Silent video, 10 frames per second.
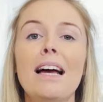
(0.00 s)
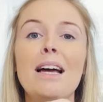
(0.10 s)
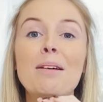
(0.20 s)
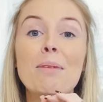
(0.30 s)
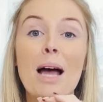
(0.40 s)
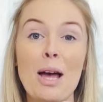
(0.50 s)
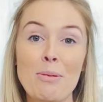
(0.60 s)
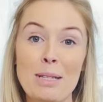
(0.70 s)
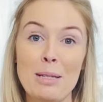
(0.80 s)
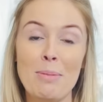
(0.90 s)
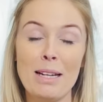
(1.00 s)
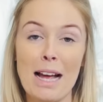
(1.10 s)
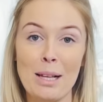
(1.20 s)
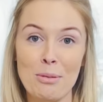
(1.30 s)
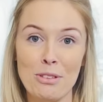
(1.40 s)
I hope this has been
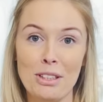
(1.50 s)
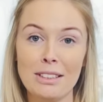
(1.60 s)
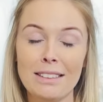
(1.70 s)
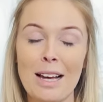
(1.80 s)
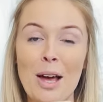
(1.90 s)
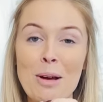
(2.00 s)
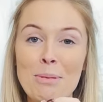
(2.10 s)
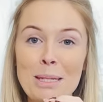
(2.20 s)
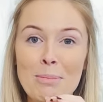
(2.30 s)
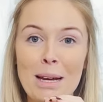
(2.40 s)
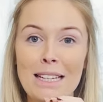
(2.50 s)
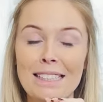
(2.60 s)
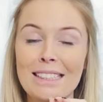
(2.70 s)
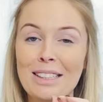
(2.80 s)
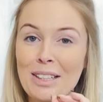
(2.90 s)
helpful. I hope it's
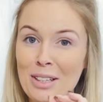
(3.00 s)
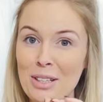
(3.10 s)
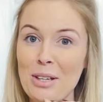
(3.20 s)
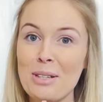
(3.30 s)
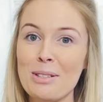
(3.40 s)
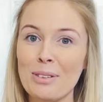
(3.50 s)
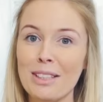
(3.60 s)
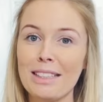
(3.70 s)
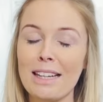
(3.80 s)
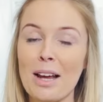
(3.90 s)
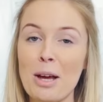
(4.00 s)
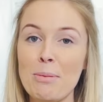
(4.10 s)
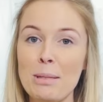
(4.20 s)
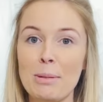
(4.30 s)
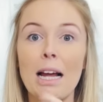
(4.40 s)
been useful, and I hope
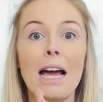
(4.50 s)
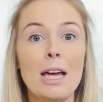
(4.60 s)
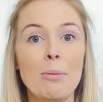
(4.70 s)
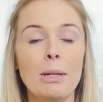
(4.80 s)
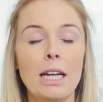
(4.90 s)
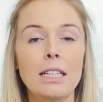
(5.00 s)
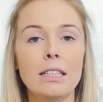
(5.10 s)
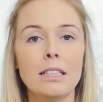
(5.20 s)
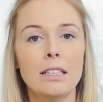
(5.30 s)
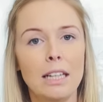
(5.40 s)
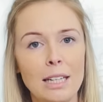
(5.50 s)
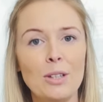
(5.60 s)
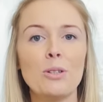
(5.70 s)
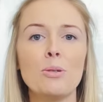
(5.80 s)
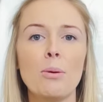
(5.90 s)
it's been eye-opening in
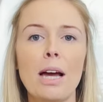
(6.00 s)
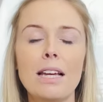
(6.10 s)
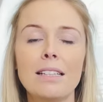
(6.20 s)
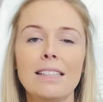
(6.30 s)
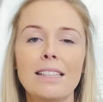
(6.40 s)
a good way.